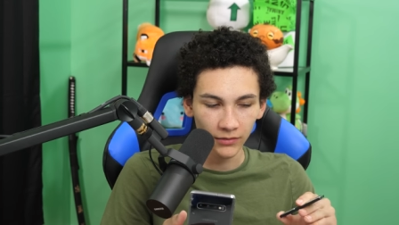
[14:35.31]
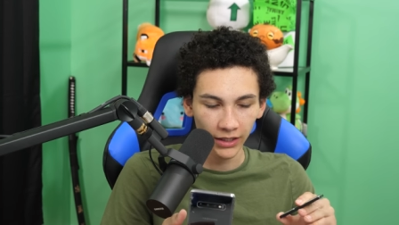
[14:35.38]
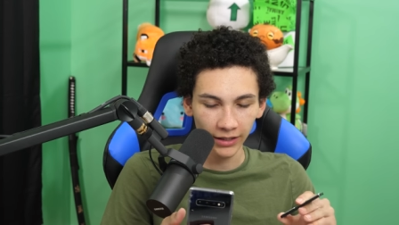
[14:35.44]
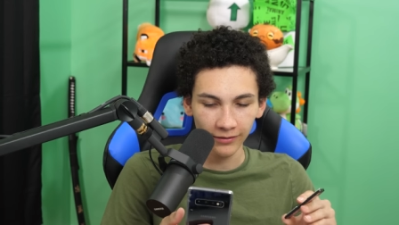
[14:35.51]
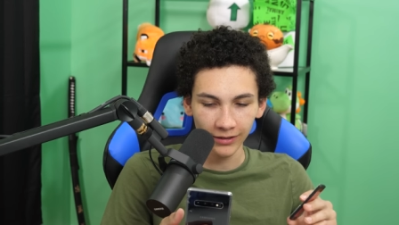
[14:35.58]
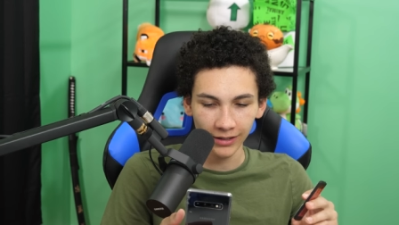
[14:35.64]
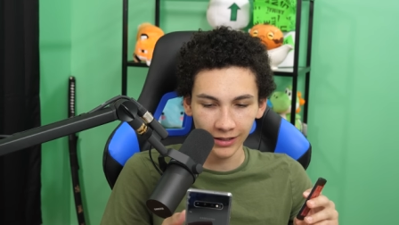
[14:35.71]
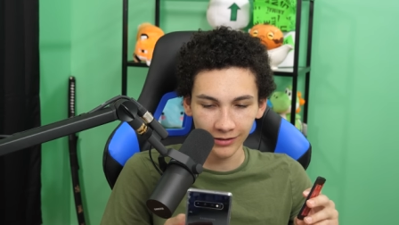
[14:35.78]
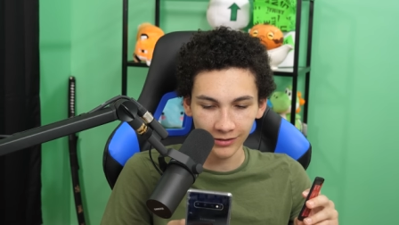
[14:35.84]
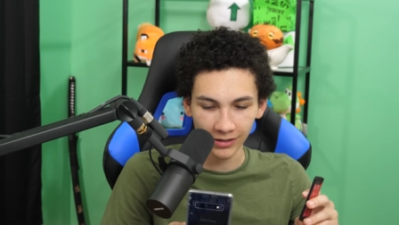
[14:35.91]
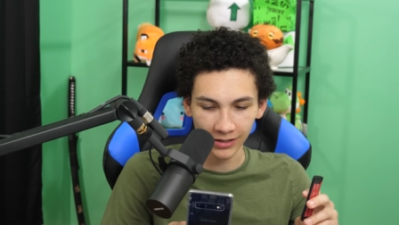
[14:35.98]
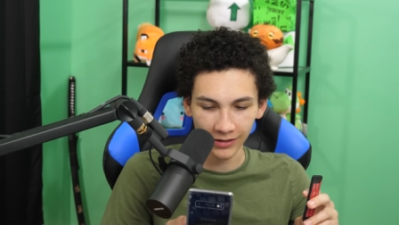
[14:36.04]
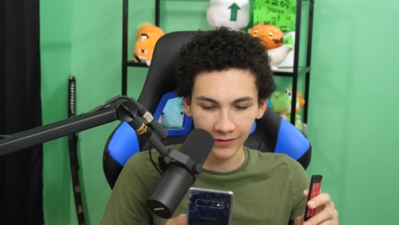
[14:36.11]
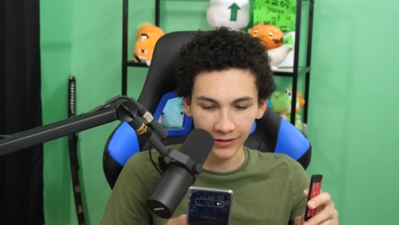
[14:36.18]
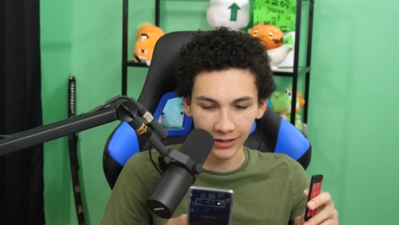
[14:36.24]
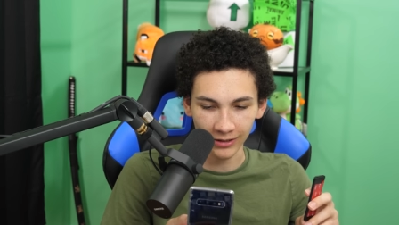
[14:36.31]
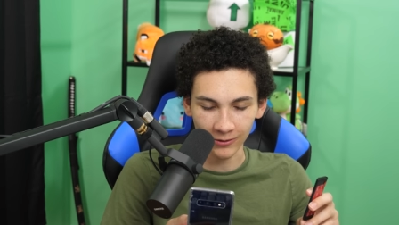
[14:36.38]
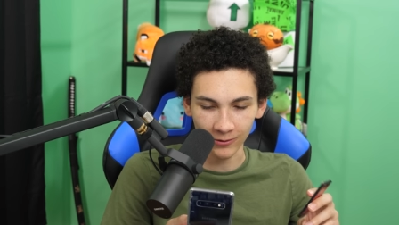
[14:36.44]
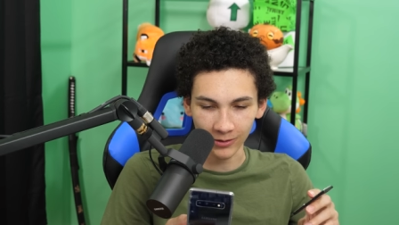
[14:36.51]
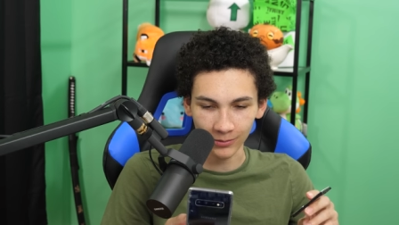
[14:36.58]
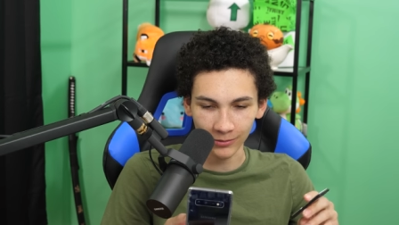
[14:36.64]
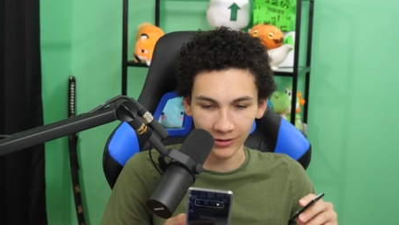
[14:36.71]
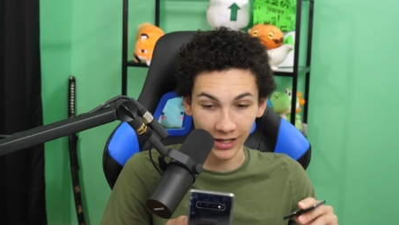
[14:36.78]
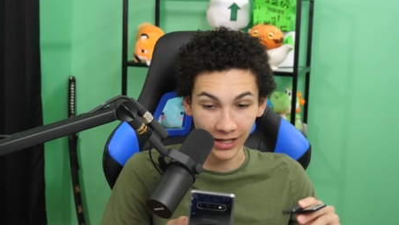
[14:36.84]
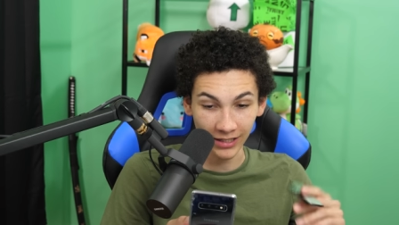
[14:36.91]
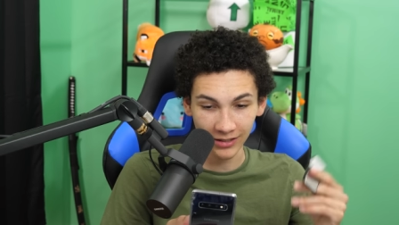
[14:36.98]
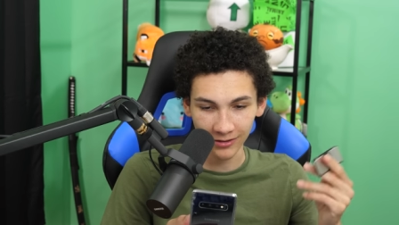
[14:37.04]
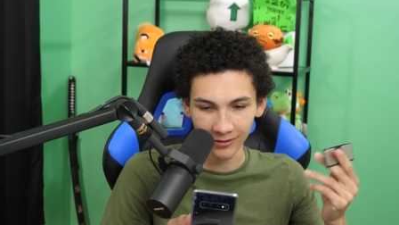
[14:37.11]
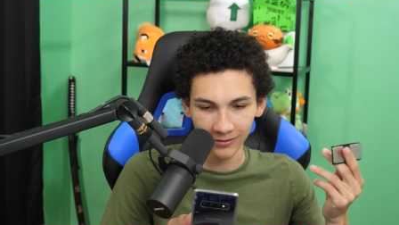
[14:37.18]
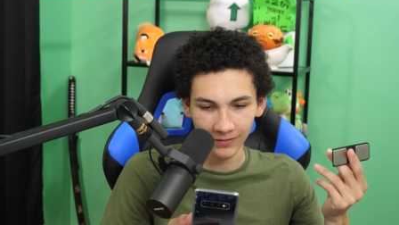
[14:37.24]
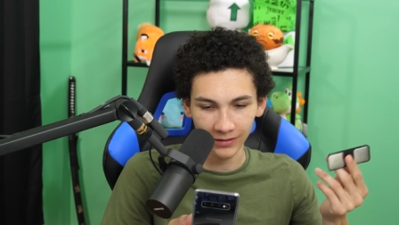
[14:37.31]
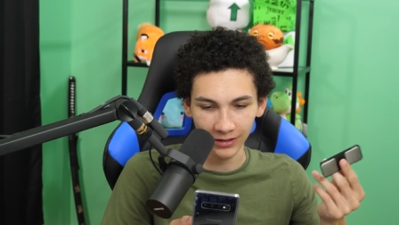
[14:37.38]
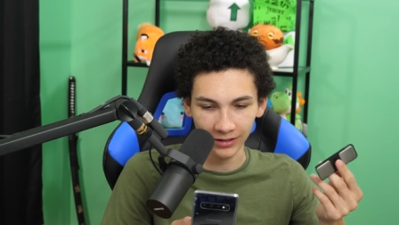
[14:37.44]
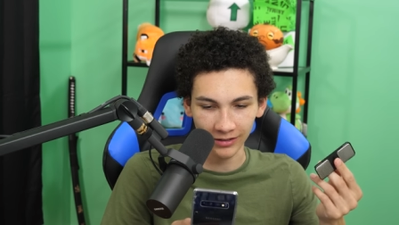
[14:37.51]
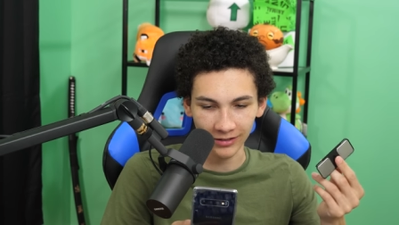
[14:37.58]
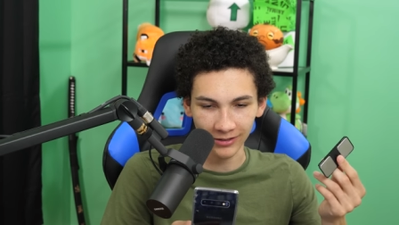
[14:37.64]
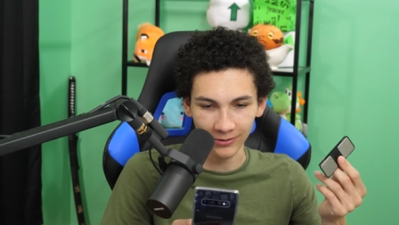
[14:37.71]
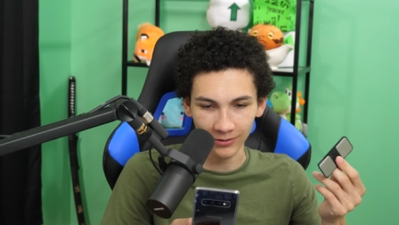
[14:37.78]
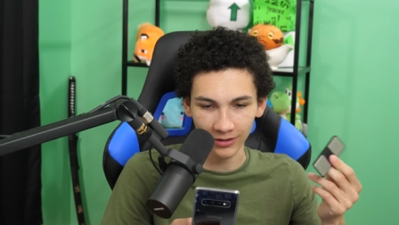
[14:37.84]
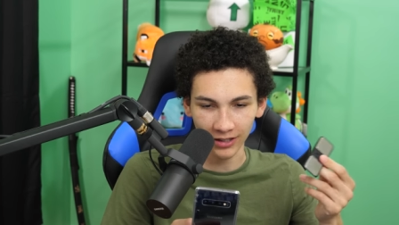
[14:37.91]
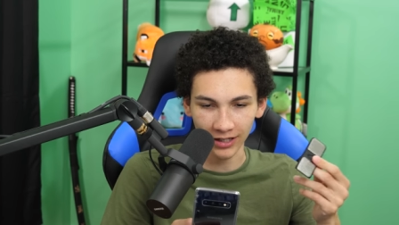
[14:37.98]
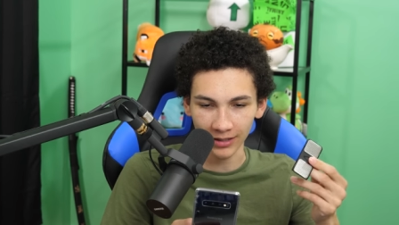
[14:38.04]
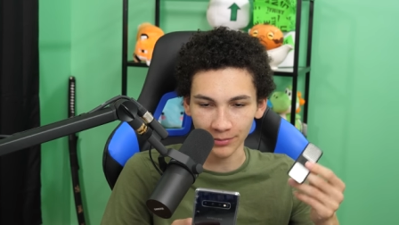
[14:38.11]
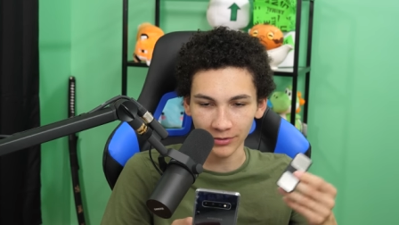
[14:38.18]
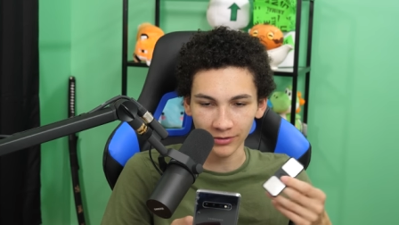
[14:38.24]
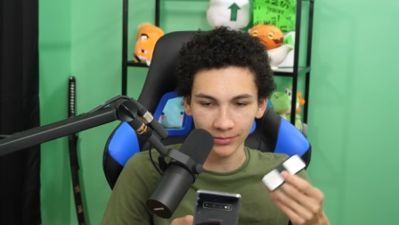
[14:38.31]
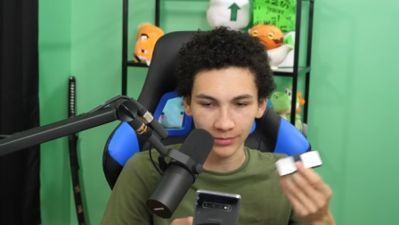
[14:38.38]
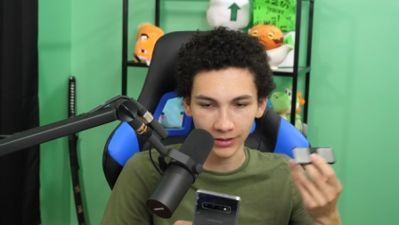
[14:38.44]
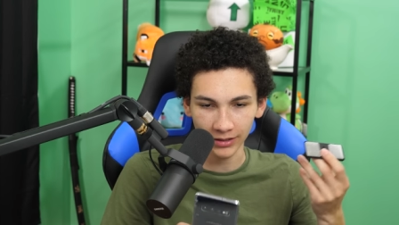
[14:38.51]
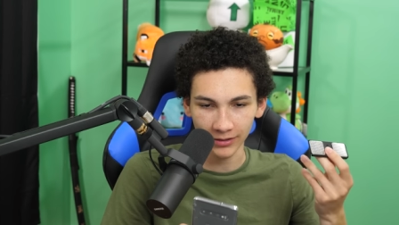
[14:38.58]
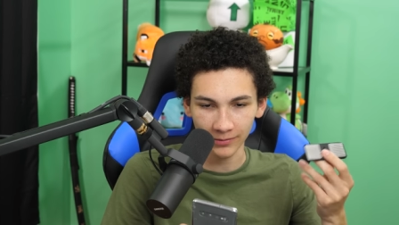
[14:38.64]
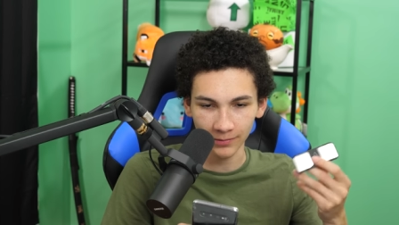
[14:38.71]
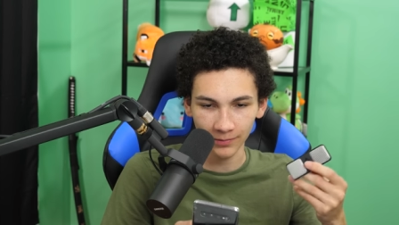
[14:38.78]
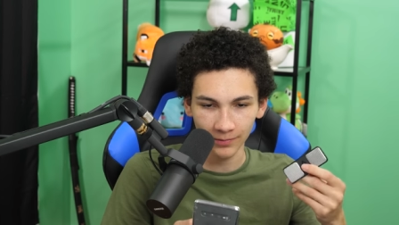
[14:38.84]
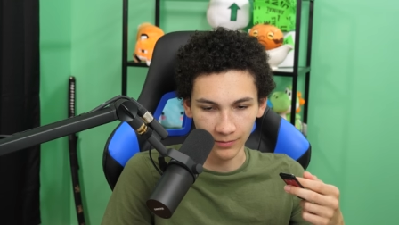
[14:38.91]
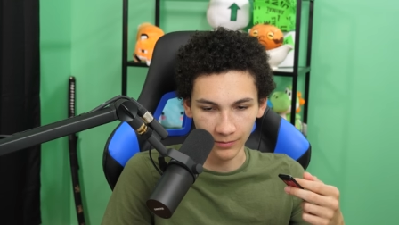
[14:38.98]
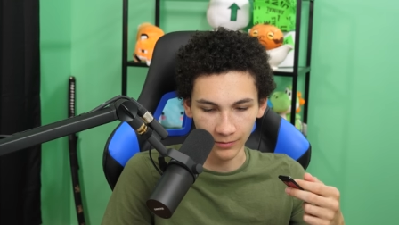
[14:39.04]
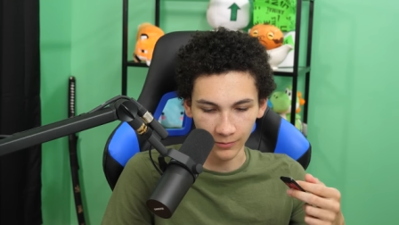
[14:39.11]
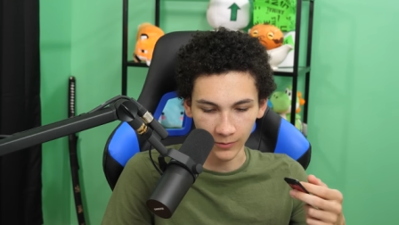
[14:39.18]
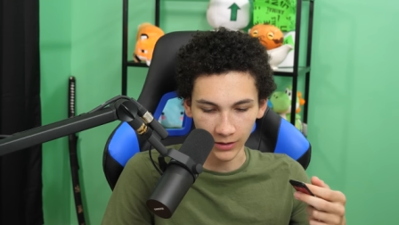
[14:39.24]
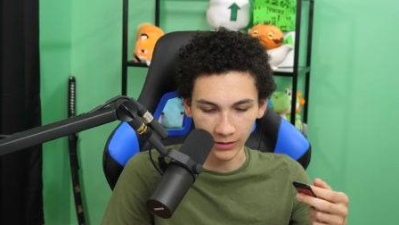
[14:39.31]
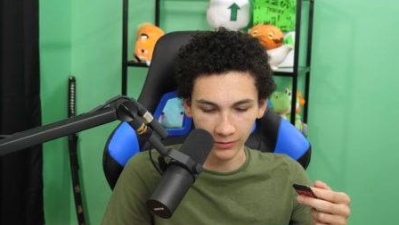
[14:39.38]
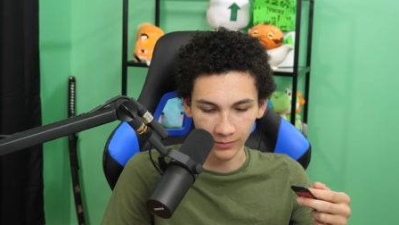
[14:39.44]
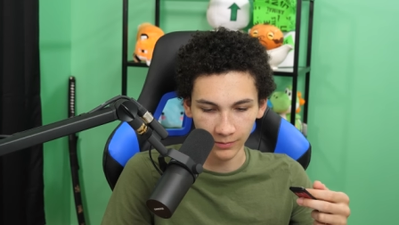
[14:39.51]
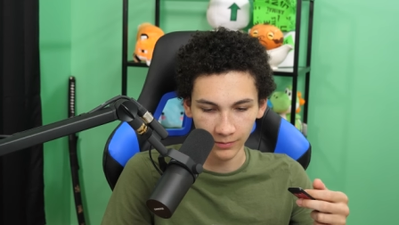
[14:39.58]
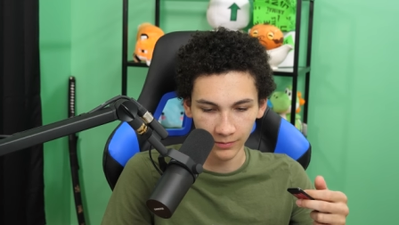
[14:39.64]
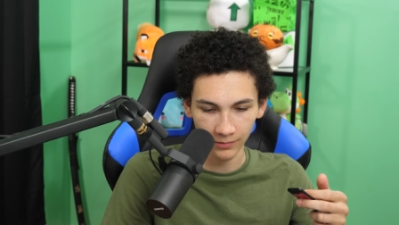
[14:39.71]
Yeah, right now it says everything's normal. I still don't feel like this is reliable, but, well,